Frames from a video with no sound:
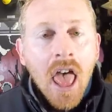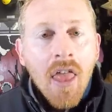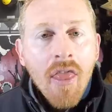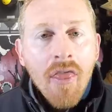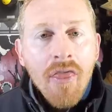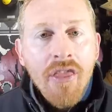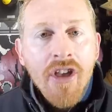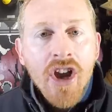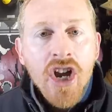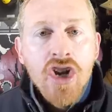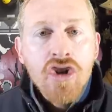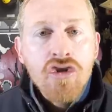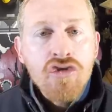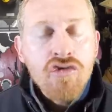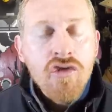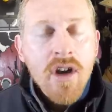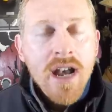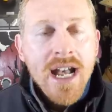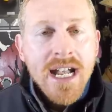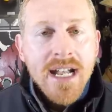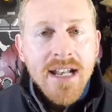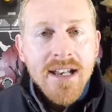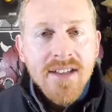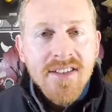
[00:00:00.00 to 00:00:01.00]
the
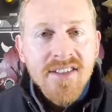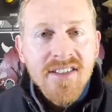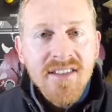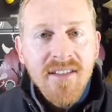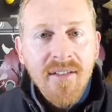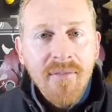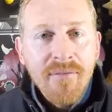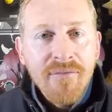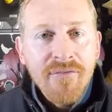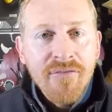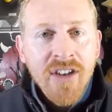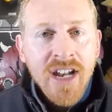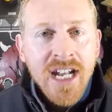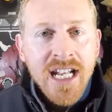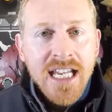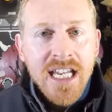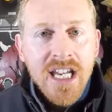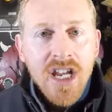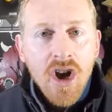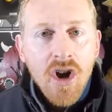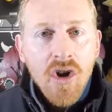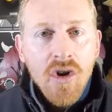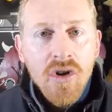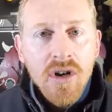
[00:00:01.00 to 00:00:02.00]
greatest
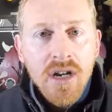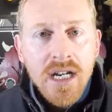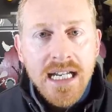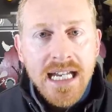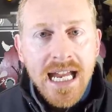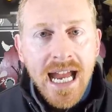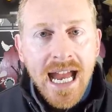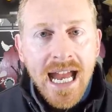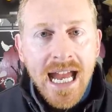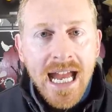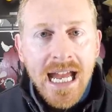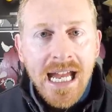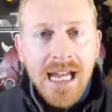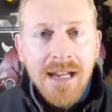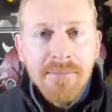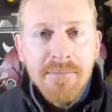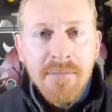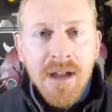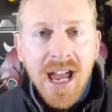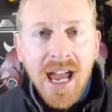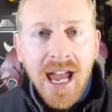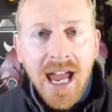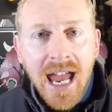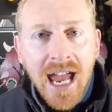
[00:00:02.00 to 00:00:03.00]
video
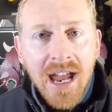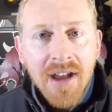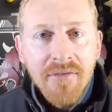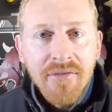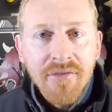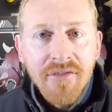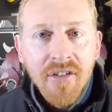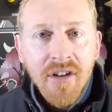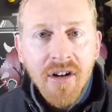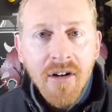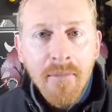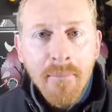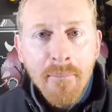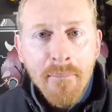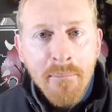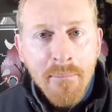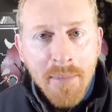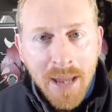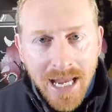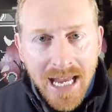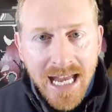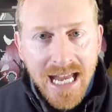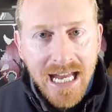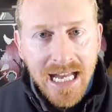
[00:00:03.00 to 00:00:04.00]
game ever
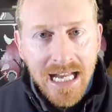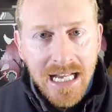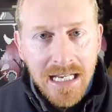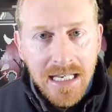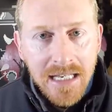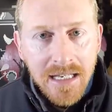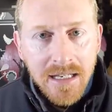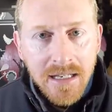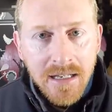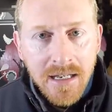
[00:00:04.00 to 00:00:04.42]
made.